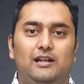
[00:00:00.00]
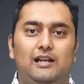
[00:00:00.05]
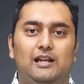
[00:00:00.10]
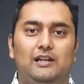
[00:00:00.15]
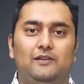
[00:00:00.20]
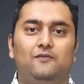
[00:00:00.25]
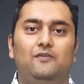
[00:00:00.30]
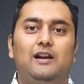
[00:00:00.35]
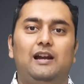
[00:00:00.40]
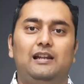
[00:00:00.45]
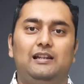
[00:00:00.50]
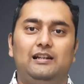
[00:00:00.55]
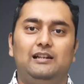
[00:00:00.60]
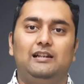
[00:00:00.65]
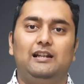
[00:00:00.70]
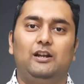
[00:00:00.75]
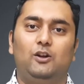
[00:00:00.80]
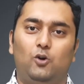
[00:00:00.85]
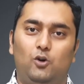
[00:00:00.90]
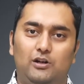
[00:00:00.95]
and file
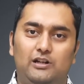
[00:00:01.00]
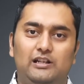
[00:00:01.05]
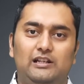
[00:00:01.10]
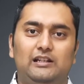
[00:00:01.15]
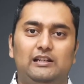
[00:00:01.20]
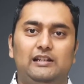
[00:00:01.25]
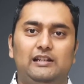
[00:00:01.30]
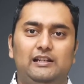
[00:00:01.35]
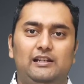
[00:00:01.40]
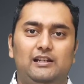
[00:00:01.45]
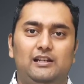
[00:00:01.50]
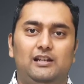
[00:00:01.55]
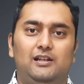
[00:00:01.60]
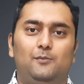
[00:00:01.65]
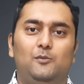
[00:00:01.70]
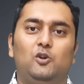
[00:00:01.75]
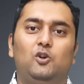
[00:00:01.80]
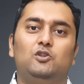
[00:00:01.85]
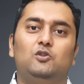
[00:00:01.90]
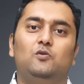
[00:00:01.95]
it accordingly,
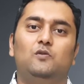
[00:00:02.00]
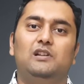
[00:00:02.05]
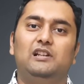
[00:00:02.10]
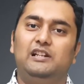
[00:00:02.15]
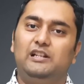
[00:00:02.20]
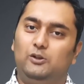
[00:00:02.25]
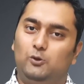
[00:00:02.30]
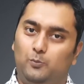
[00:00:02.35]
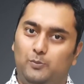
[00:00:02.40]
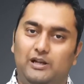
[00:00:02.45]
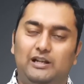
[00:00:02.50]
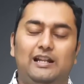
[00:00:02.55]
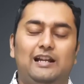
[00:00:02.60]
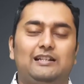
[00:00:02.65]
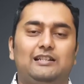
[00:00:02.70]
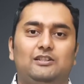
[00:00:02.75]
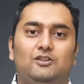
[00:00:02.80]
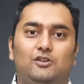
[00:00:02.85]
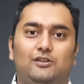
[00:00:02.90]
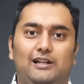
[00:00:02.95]
because you will need to pay
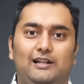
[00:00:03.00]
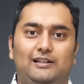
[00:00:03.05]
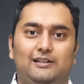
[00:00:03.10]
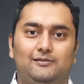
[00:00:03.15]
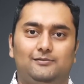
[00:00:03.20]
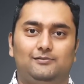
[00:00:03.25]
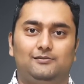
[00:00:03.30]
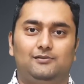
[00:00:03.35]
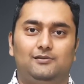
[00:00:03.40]
taxes on that.